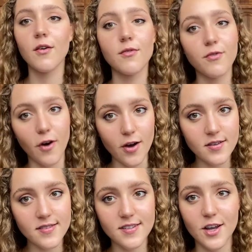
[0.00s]

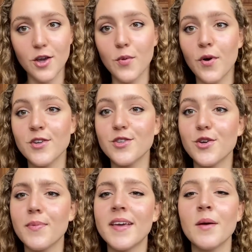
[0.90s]
First, you want to
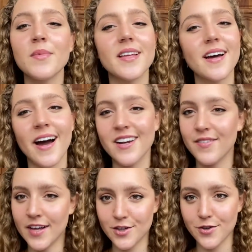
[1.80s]
begin with a kind of
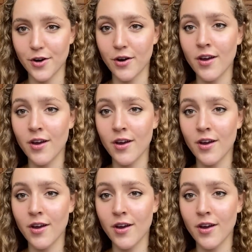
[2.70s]
intro.